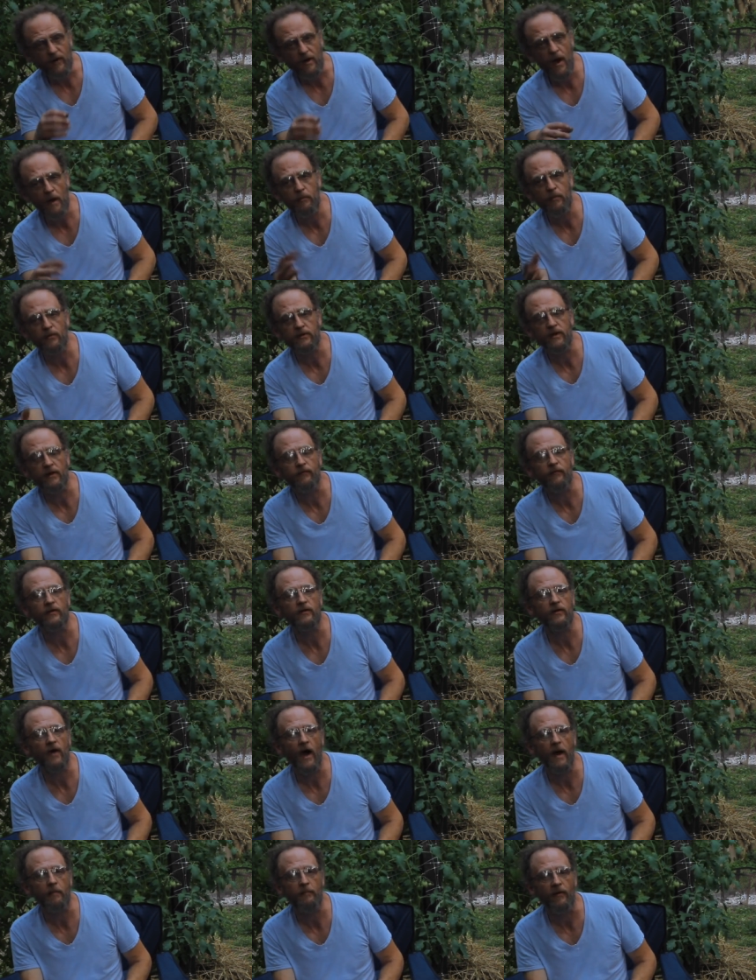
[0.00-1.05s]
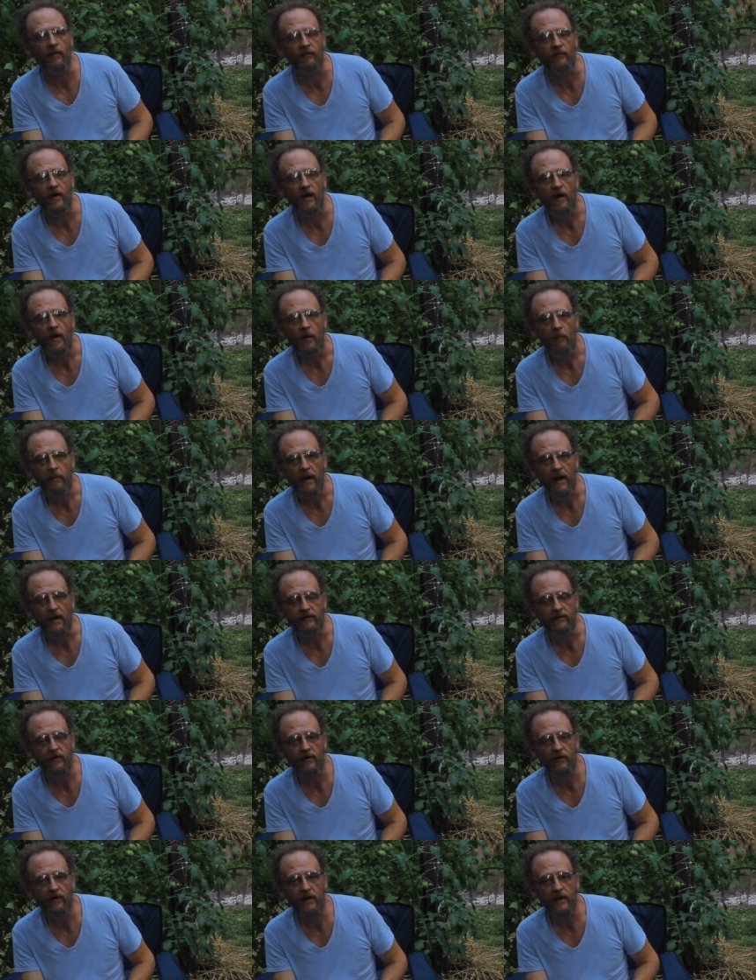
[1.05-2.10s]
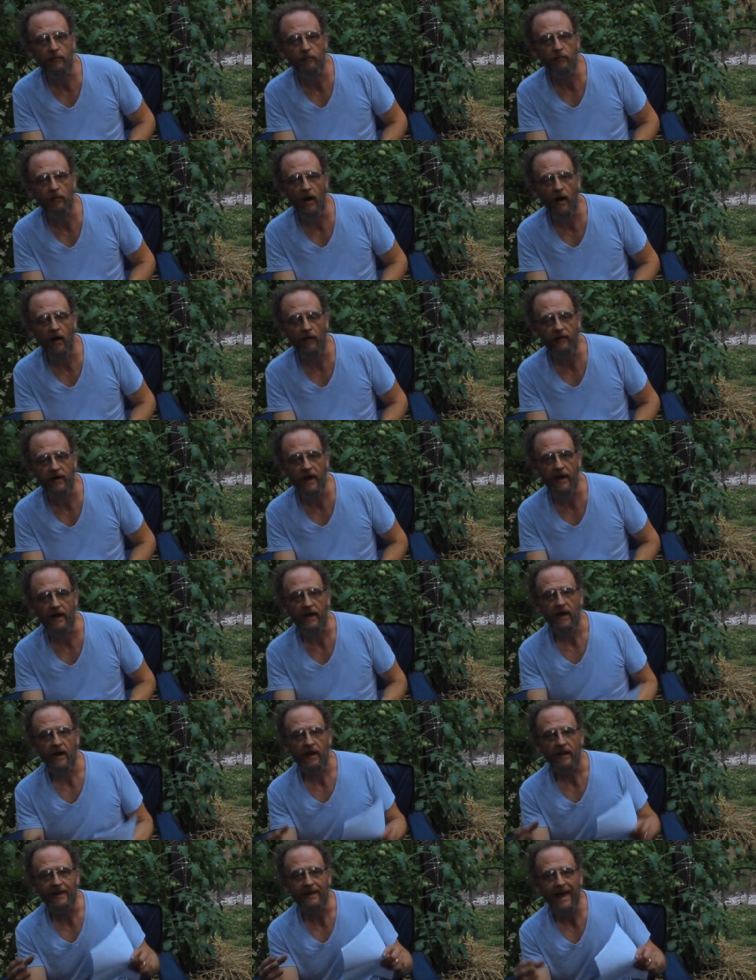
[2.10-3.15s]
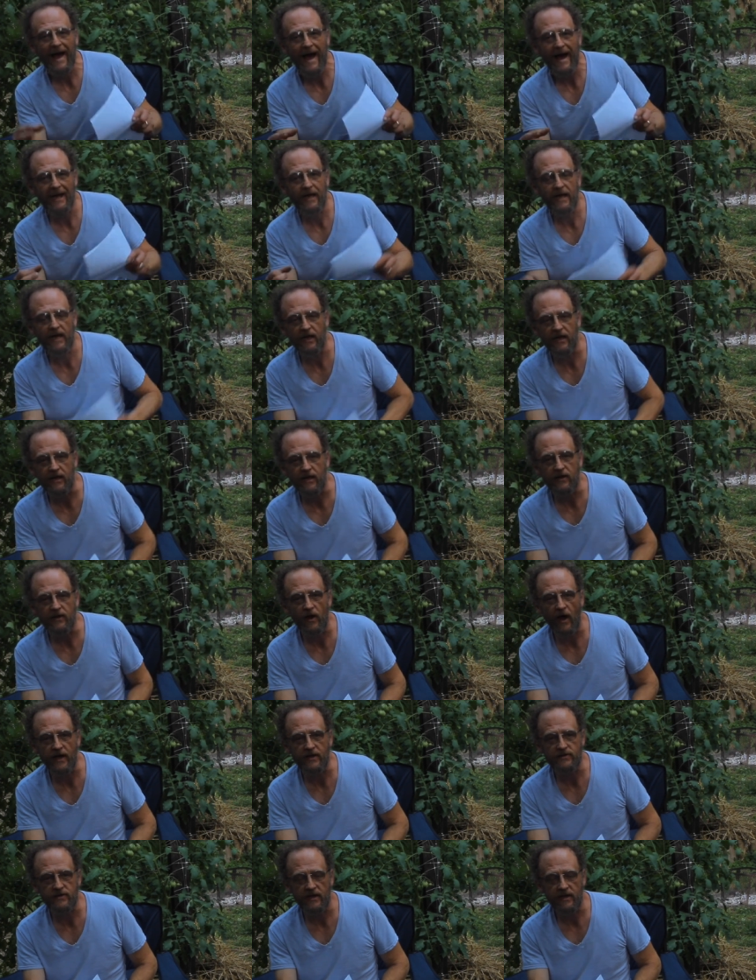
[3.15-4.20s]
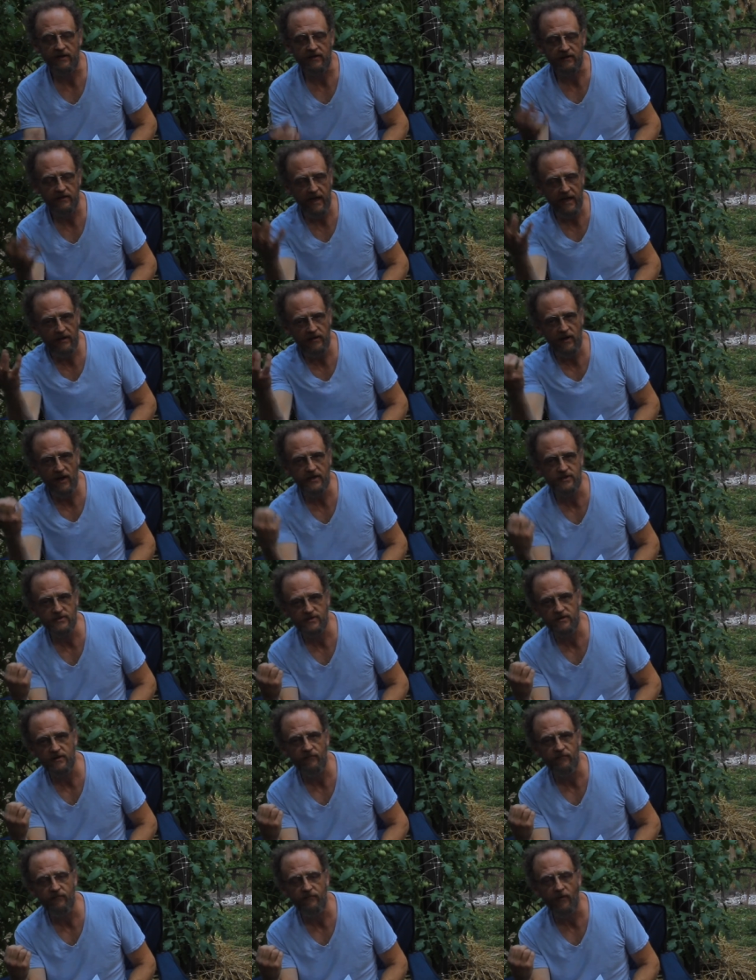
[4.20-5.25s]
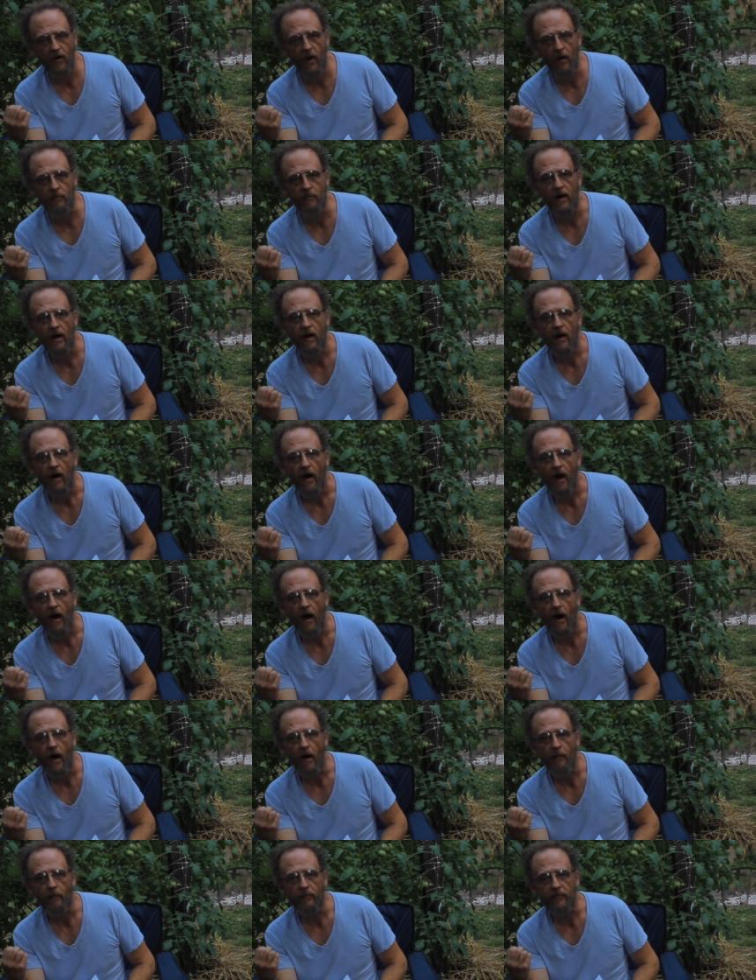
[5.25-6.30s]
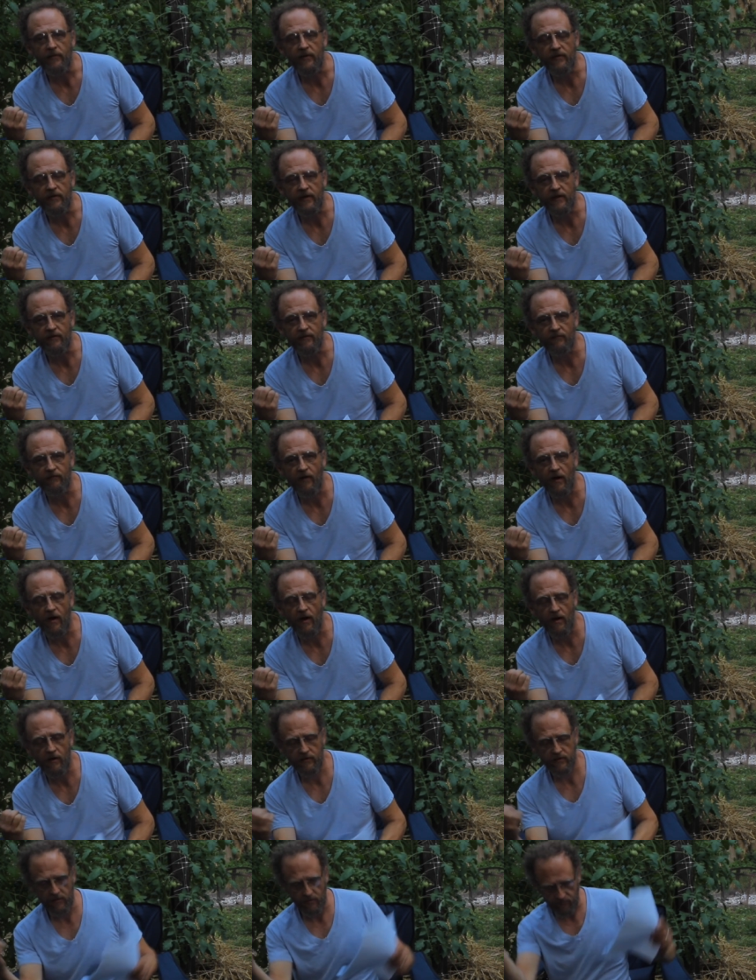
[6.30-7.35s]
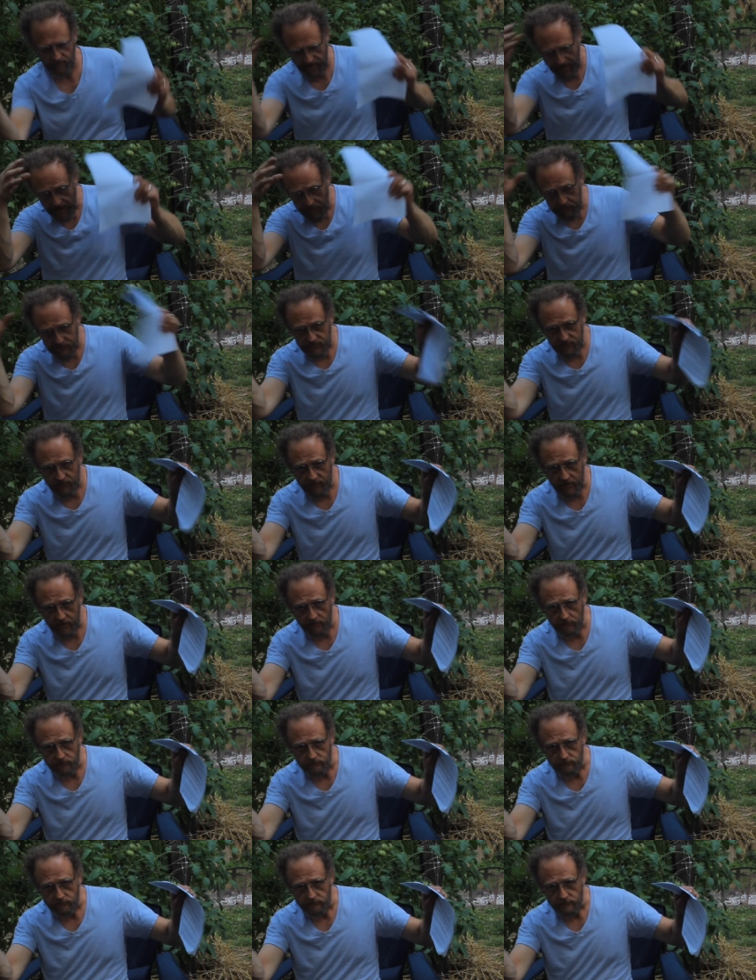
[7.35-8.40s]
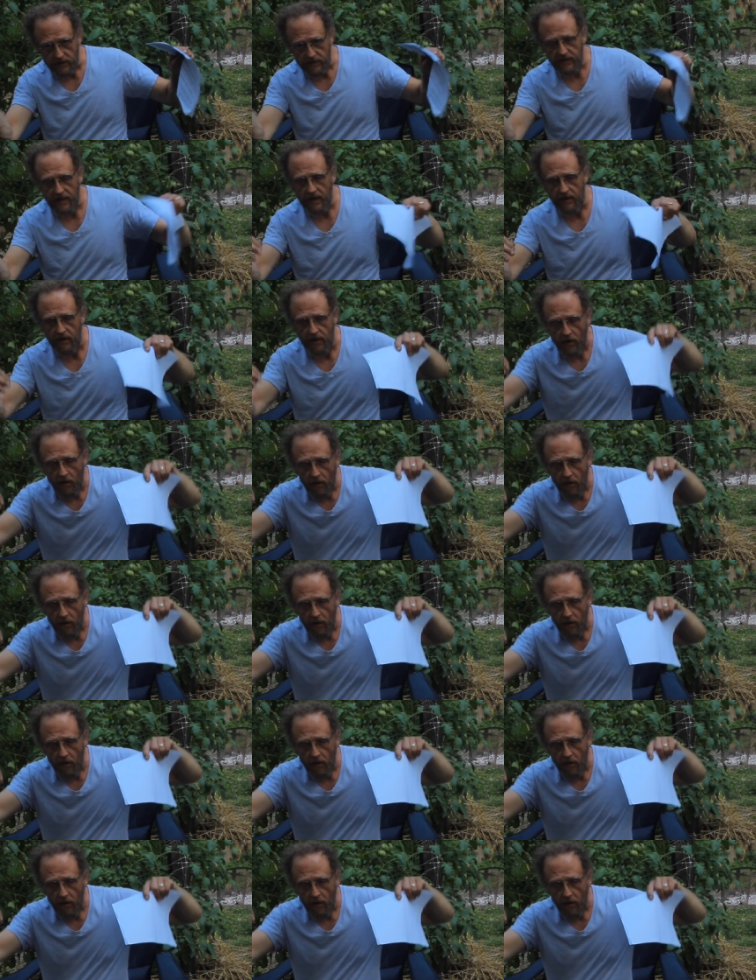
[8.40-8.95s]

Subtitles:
a couple different type of bacteria that lock in nitrogen. They take nitrogen from the atmosphere, and they